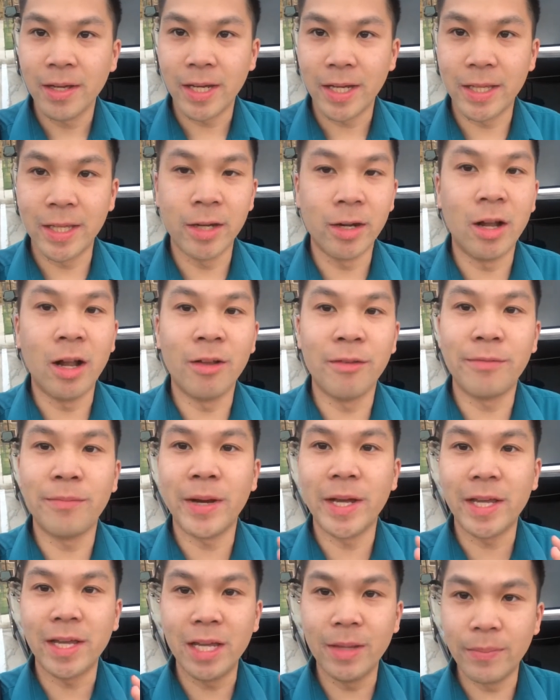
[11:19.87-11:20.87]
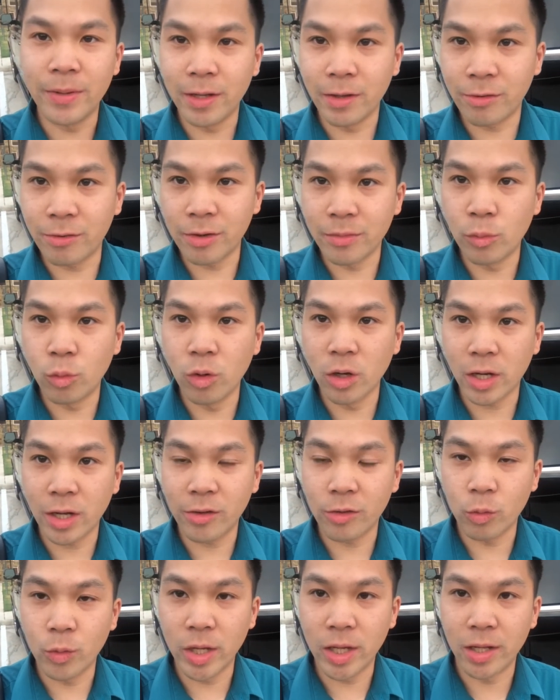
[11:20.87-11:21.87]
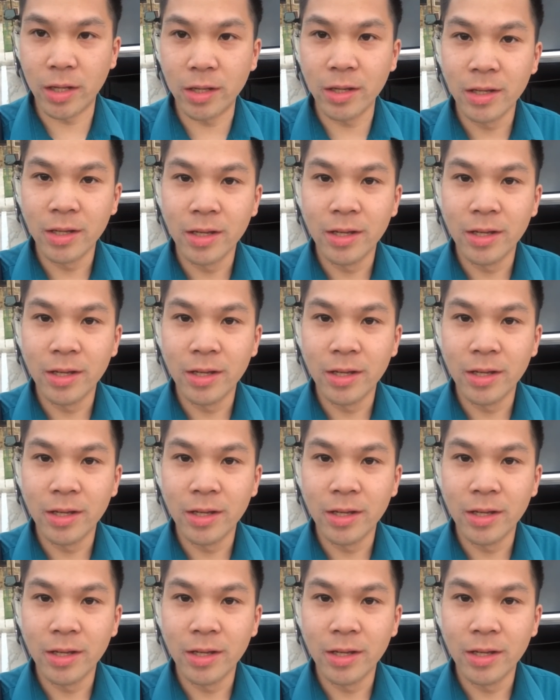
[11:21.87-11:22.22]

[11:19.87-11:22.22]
and then all of my emails from work as well.